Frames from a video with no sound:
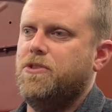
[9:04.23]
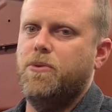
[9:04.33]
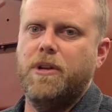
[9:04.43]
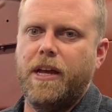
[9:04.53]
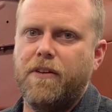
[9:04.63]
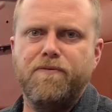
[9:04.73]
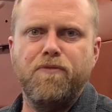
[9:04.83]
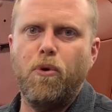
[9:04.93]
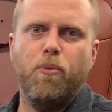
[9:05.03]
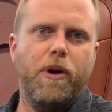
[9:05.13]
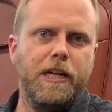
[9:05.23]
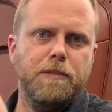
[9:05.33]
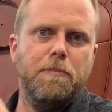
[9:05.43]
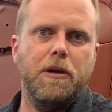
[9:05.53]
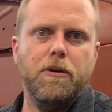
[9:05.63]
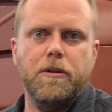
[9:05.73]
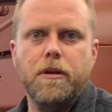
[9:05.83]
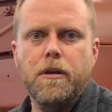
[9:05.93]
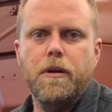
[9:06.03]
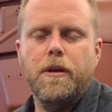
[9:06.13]
doing like a full race build.
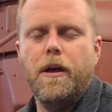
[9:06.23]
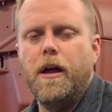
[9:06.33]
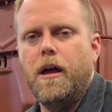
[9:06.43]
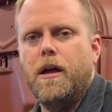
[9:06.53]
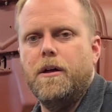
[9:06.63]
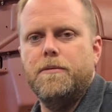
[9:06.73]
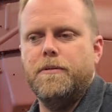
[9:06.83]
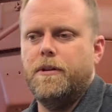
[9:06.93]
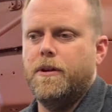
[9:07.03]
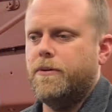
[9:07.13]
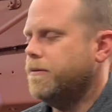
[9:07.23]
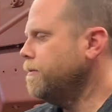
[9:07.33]
You know,